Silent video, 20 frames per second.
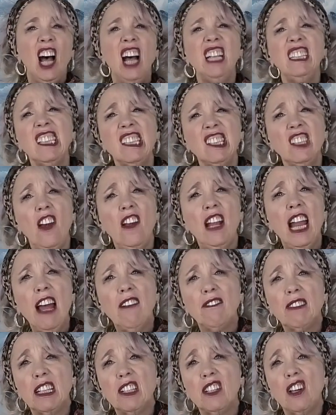I just don't
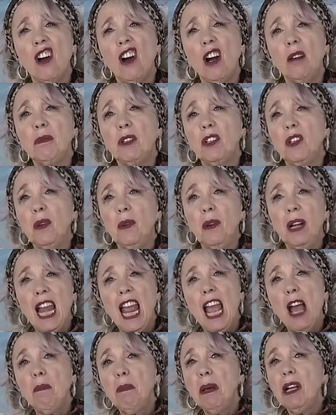have the time to do it
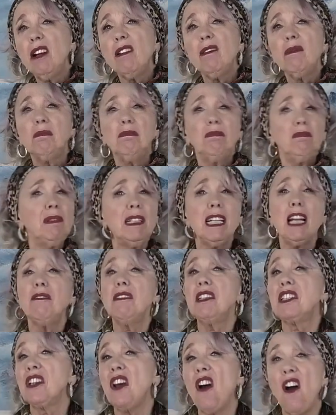now, but when I
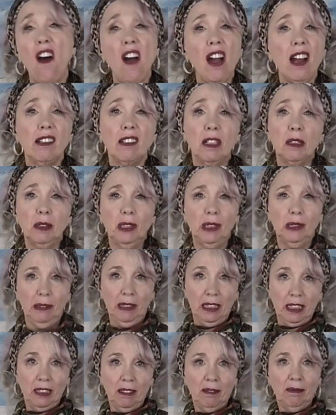retire, I'll do
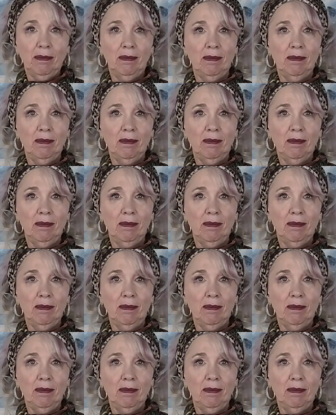it.